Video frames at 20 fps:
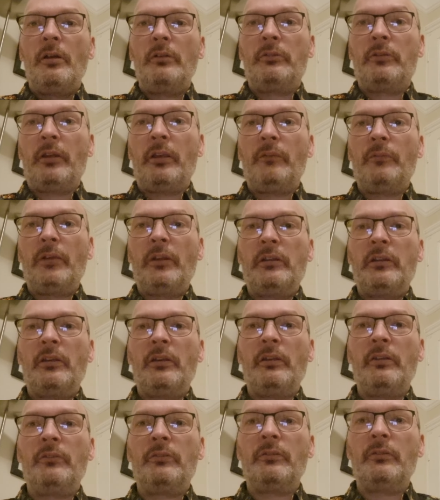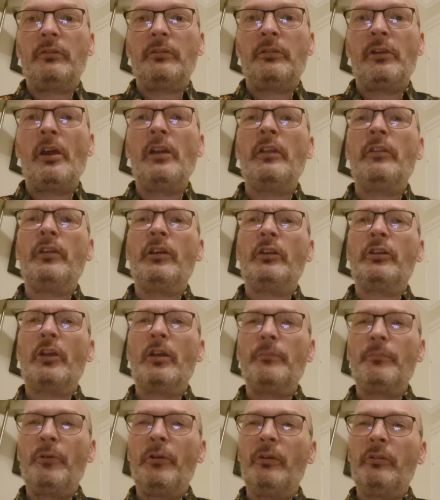DVDs. The only thing I
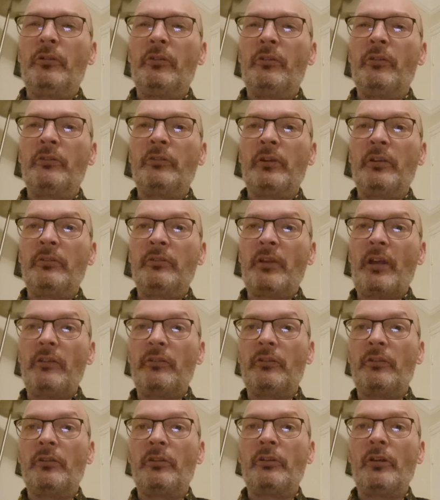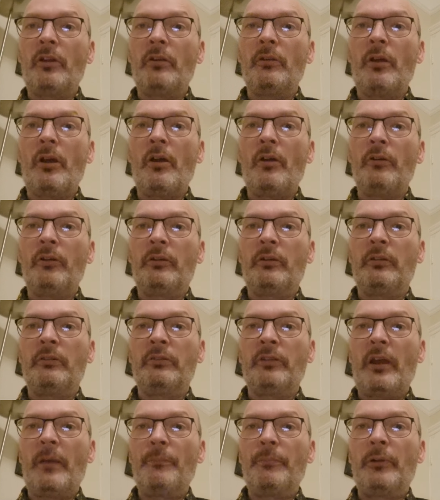don't purchase is cassettes because I don't own a
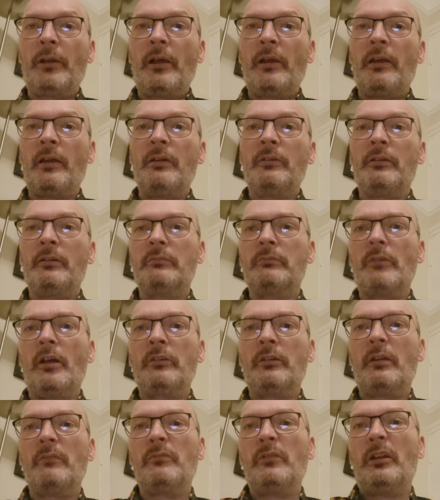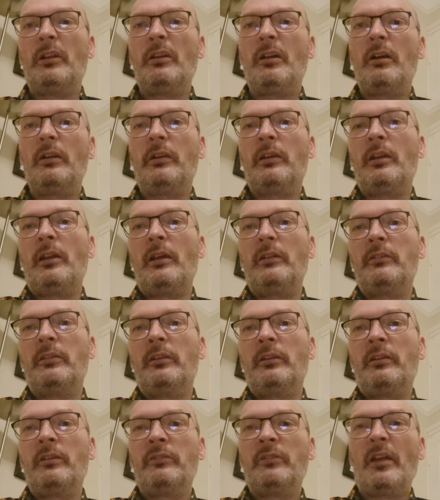cassette player and I don't really like collecting
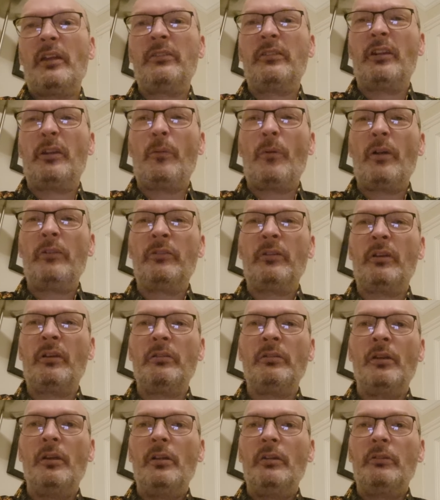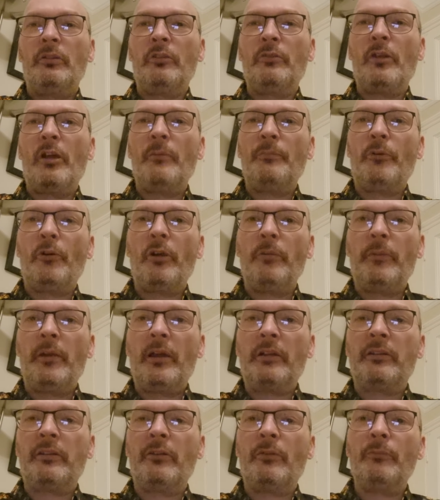cassettes anywhere, so there's no point in me
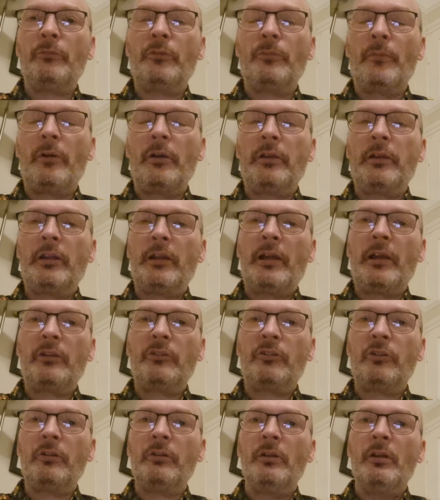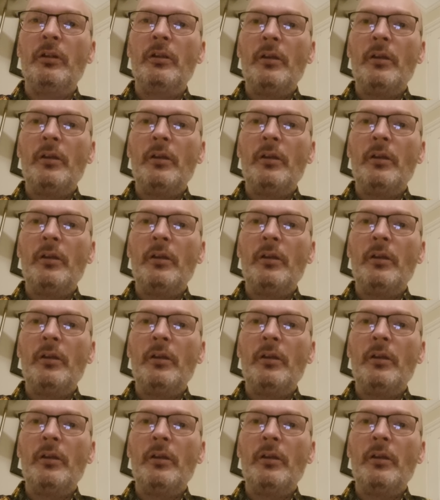adding them to my collection.